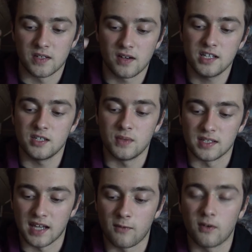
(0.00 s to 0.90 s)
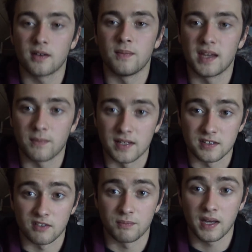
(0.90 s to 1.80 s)
me crazy because I want to make my
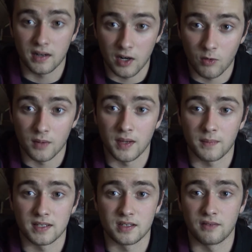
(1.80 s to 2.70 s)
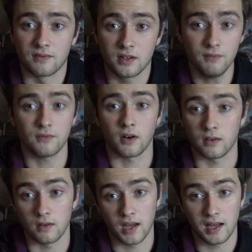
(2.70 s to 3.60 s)
stuff better. I want to make my stuff good for all
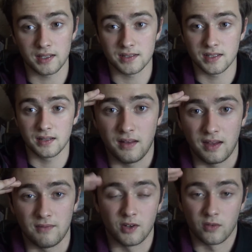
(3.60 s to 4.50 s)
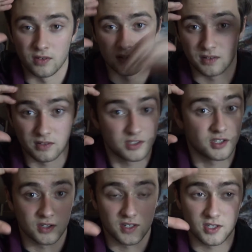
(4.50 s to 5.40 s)
you guys even though there's
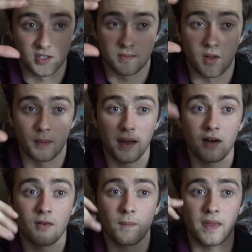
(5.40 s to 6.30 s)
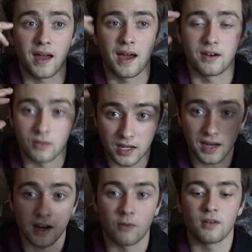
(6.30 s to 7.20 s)
such a small amount, I don't
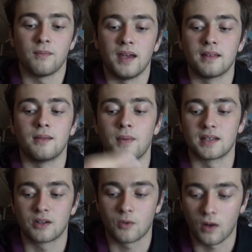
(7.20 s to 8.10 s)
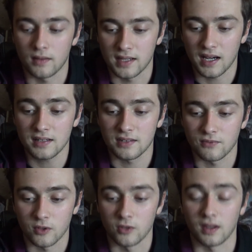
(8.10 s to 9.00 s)
care. I want to make the best quality content
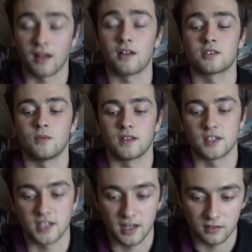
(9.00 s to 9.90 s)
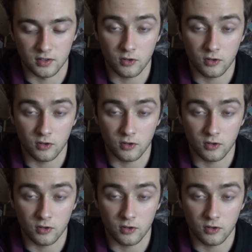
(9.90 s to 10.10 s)
for you, and I also want this channel to